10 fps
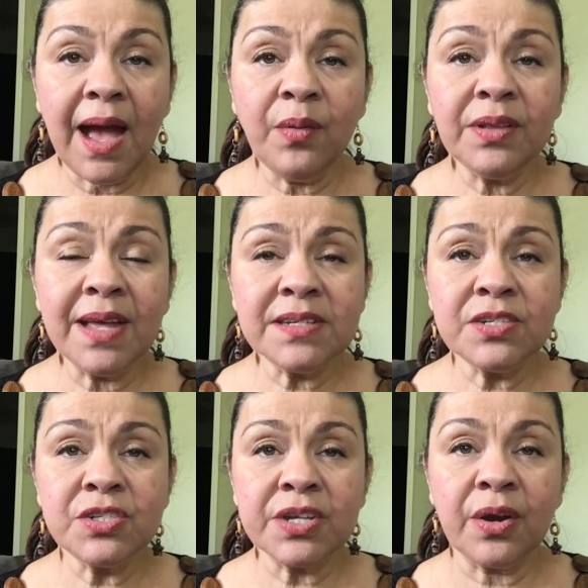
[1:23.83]
I would like to
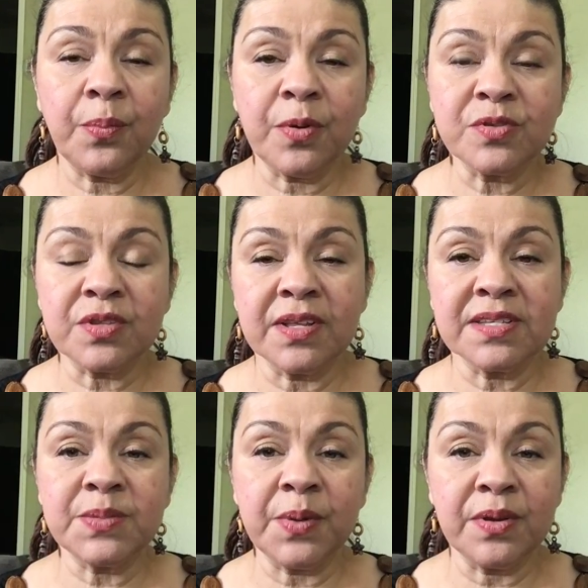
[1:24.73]
share a personal
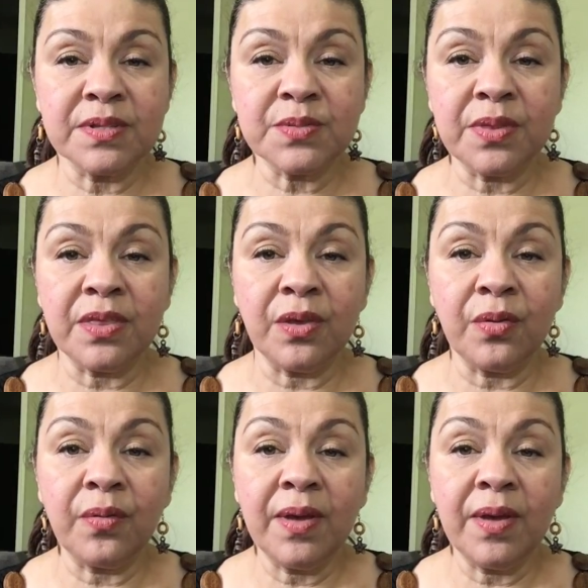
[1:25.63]
experience with you.